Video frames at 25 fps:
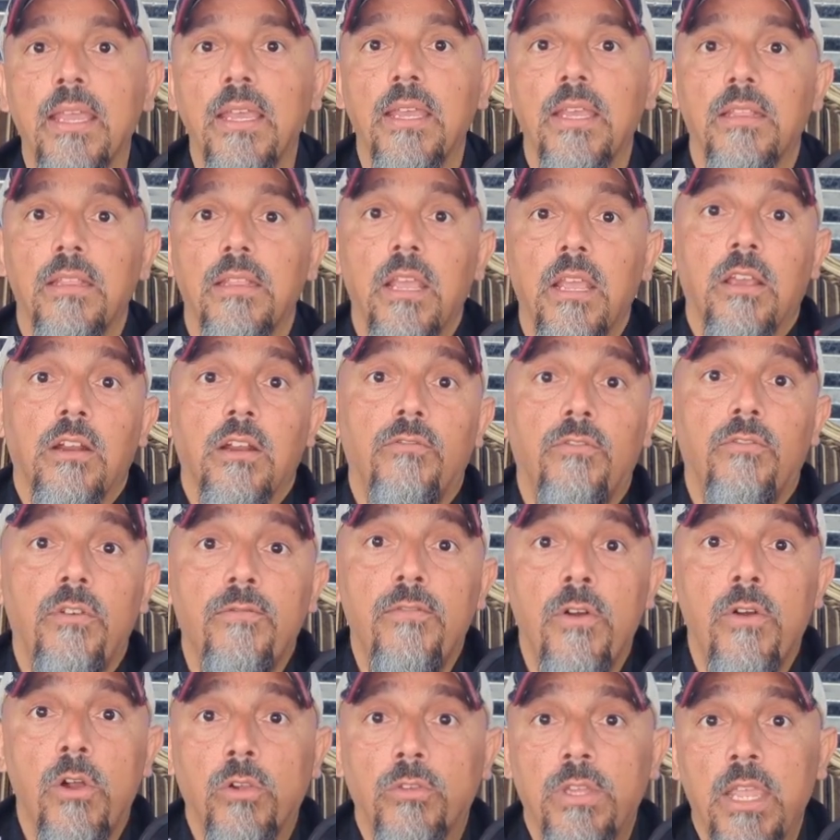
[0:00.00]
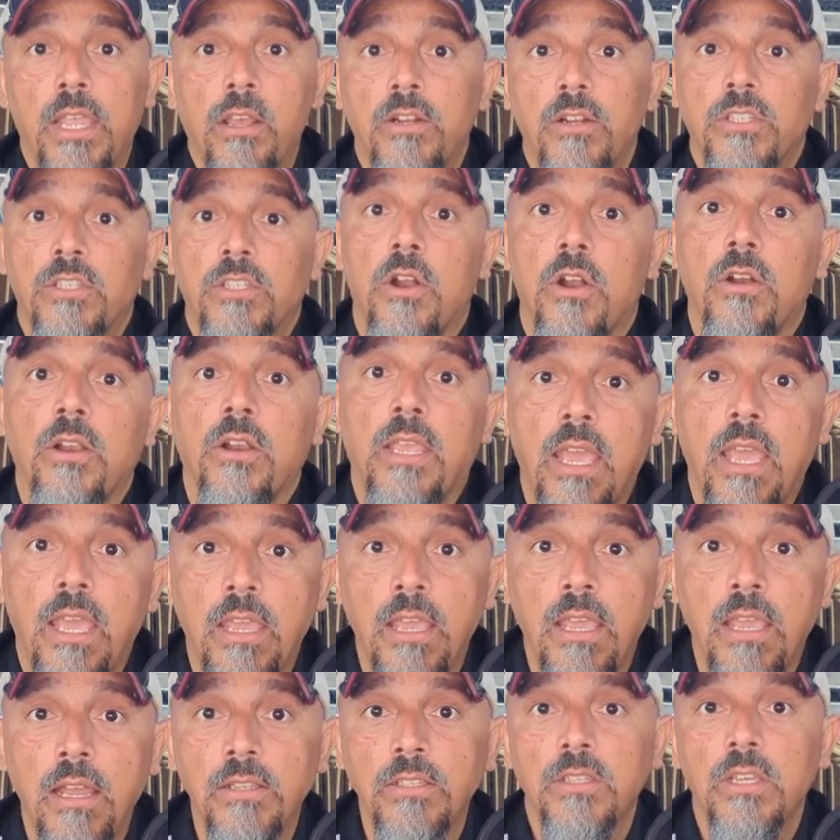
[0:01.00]
They're going to revolt. They're going to start
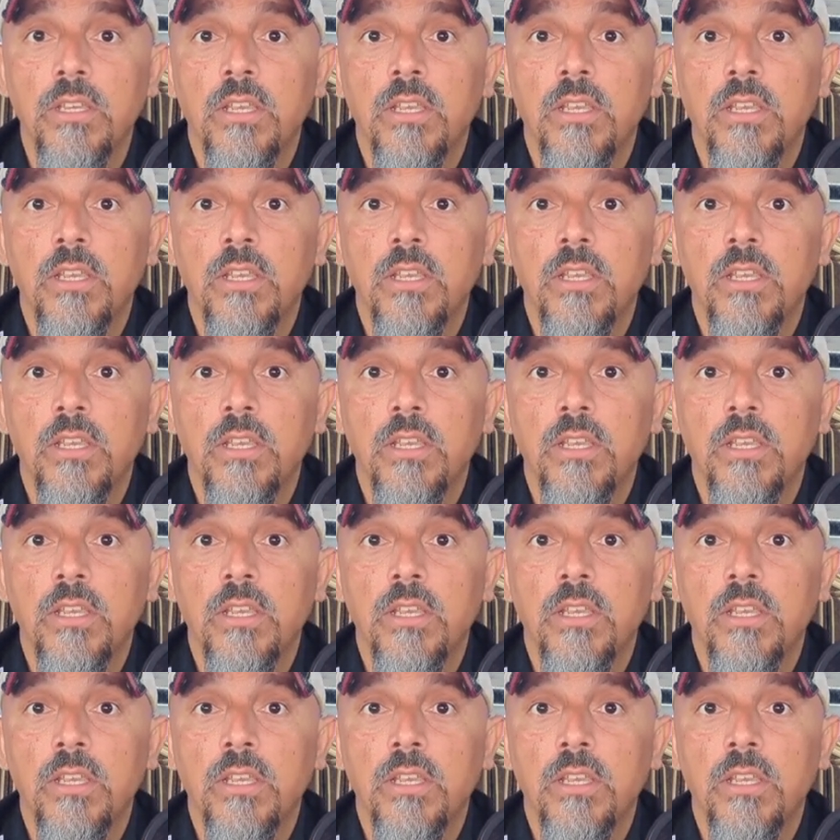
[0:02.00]
chaos.